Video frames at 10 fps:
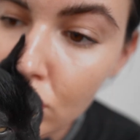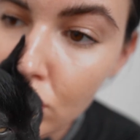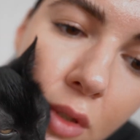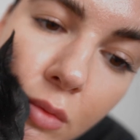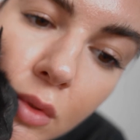
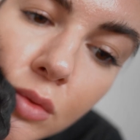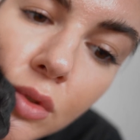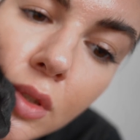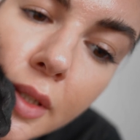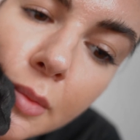Why
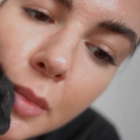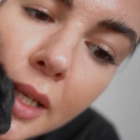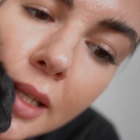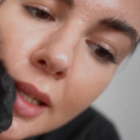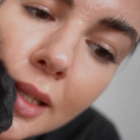won't you let me
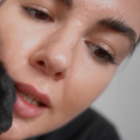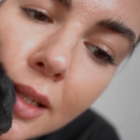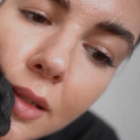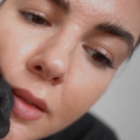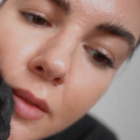
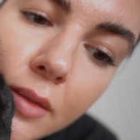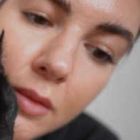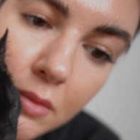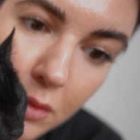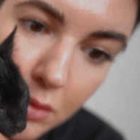clean?
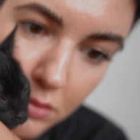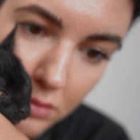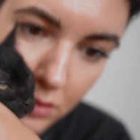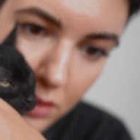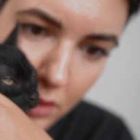Oh, you